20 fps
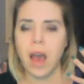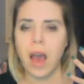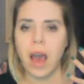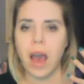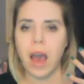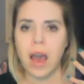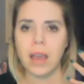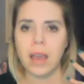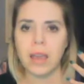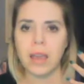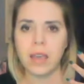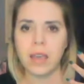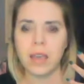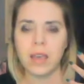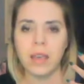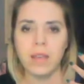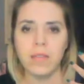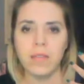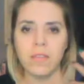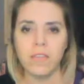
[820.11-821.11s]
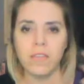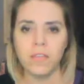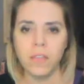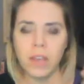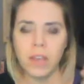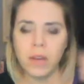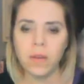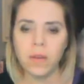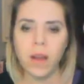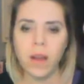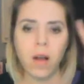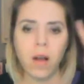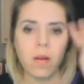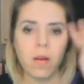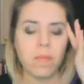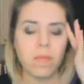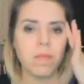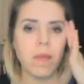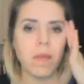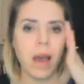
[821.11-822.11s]
I figure
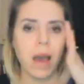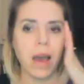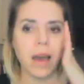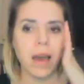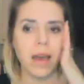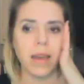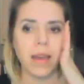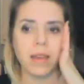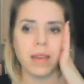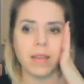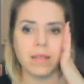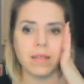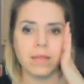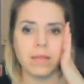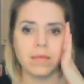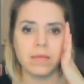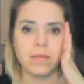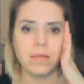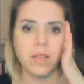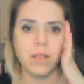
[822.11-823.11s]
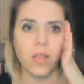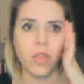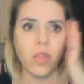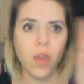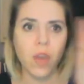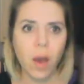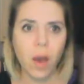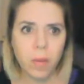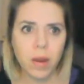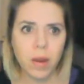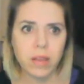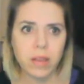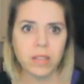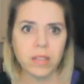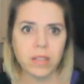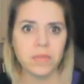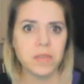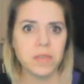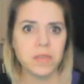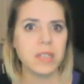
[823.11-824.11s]
out my thought
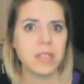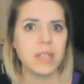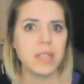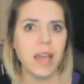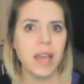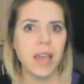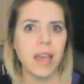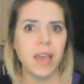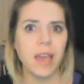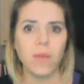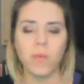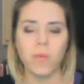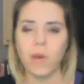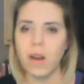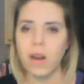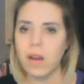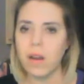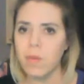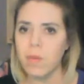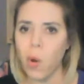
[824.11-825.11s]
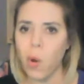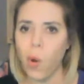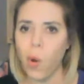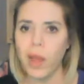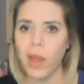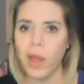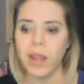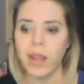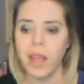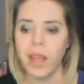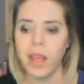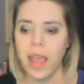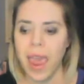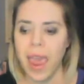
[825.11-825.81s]
process for the day, where I'm going,